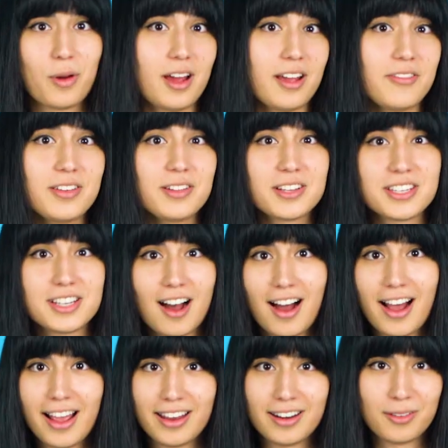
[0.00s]
When I feel
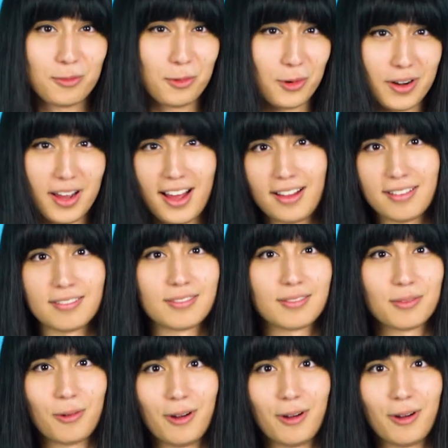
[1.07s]
tired and worn out,